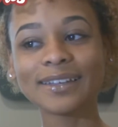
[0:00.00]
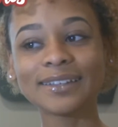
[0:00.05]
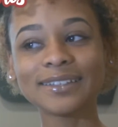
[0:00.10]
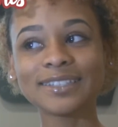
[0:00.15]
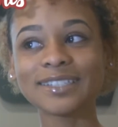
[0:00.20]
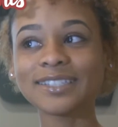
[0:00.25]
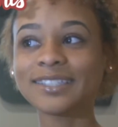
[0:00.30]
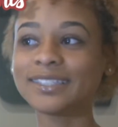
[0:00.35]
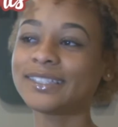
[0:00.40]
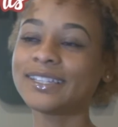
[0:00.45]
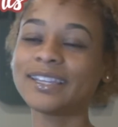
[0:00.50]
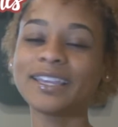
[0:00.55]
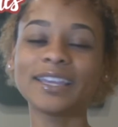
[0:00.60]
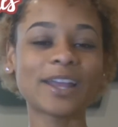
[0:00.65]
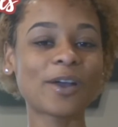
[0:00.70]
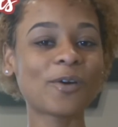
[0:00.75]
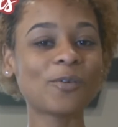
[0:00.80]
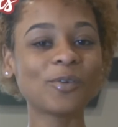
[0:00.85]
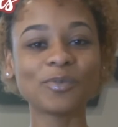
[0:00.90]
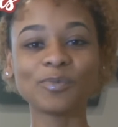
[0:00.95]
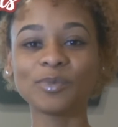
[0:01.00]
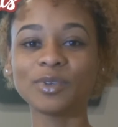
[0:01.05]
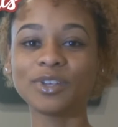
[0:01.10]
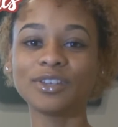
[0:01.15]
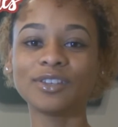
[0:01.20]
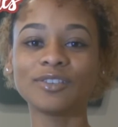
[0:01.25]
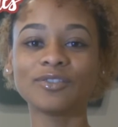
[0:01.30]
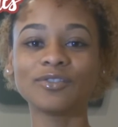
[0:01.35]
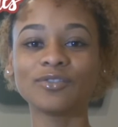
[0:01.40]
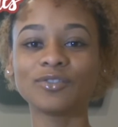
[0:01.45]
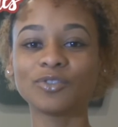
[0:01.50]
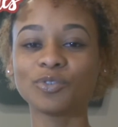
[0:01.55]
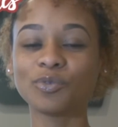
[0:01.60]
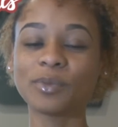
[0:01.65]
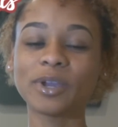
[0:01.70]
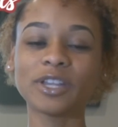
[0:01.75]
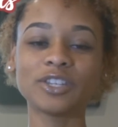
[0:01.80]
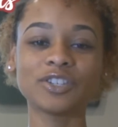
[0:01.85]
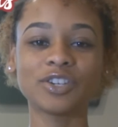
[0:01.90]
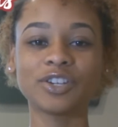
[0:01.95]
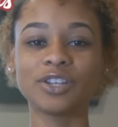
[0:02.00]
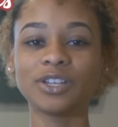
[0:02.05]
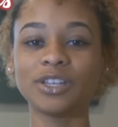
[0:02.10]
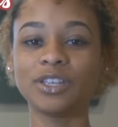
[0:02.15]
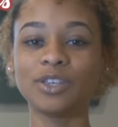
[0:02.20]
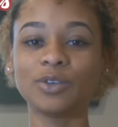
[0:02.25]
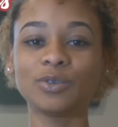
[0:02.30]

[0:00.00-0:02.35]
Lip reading: just stick it out with me through my journey.